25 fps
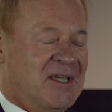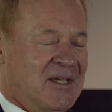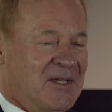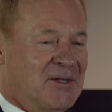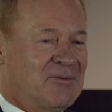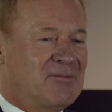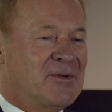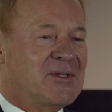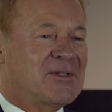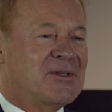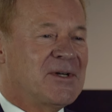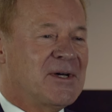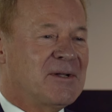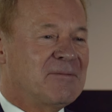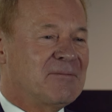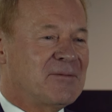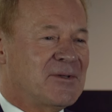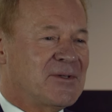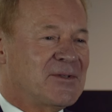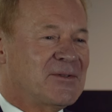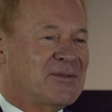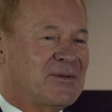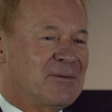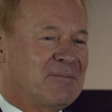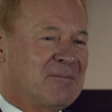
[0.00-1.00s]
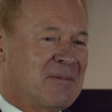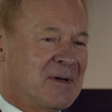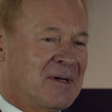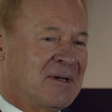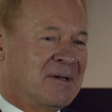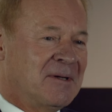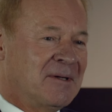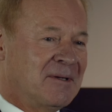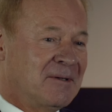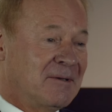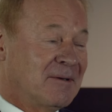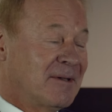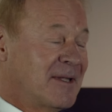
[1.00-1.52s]
in return for some
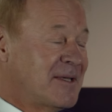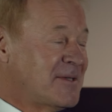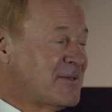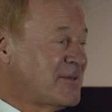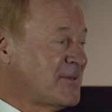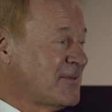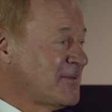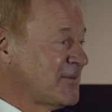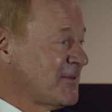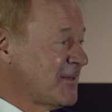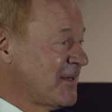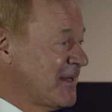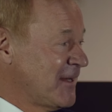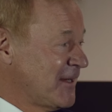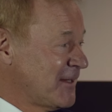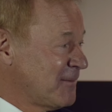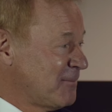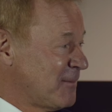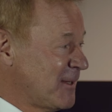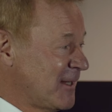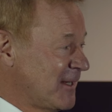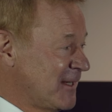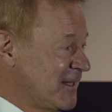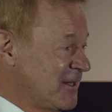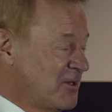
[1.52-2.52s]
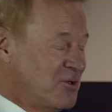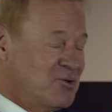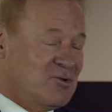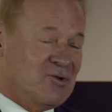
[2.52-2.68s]
lessons on how to play